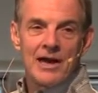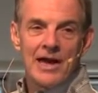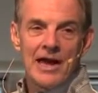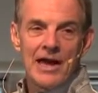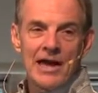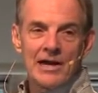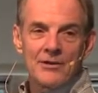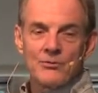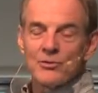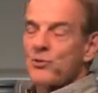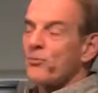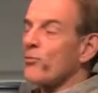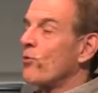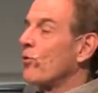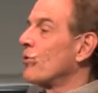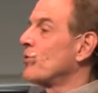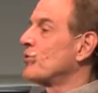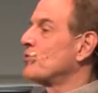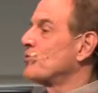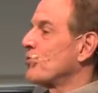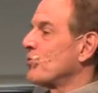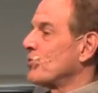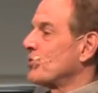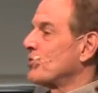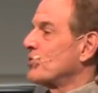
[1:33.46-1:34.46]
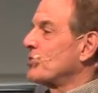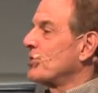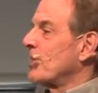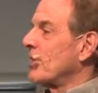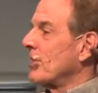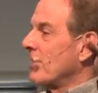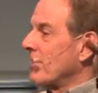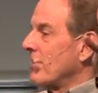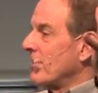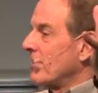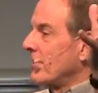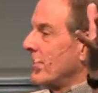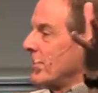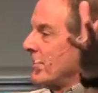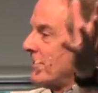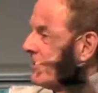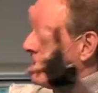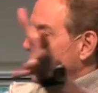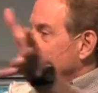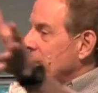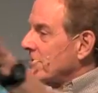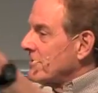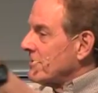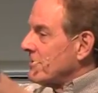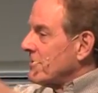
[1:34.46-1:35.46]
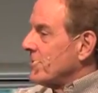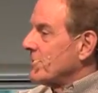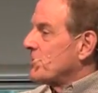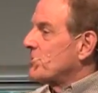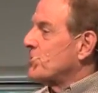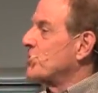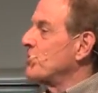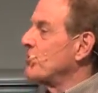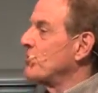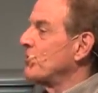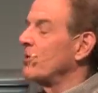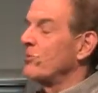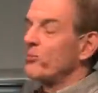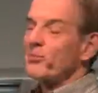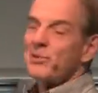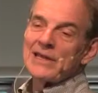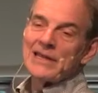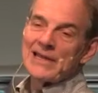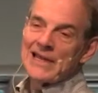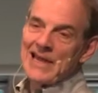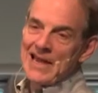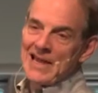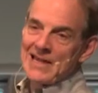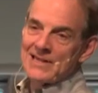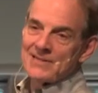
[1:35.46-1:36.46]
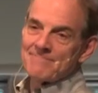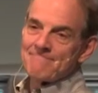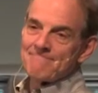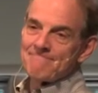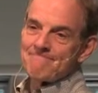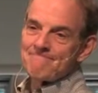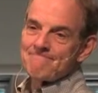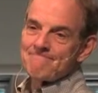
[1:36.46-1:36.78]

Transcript: Angry words were shared, and then the shooting began.